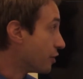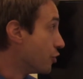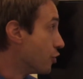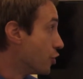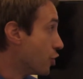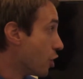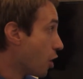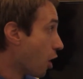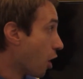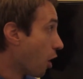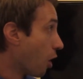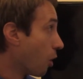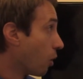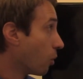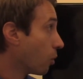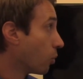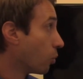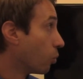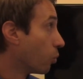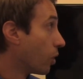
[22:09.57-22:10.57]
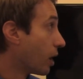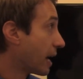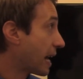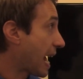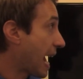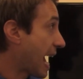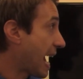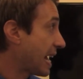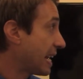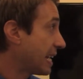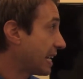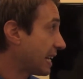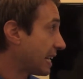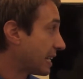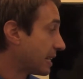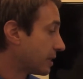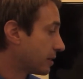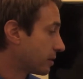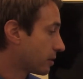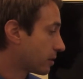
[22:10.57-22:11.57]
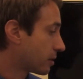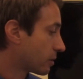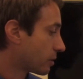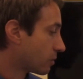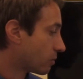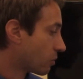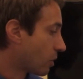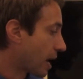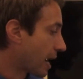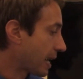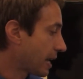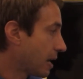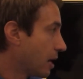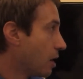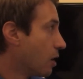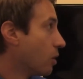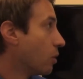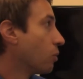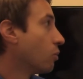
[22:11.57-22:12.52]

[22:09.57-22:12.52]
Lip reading: know what n is, right?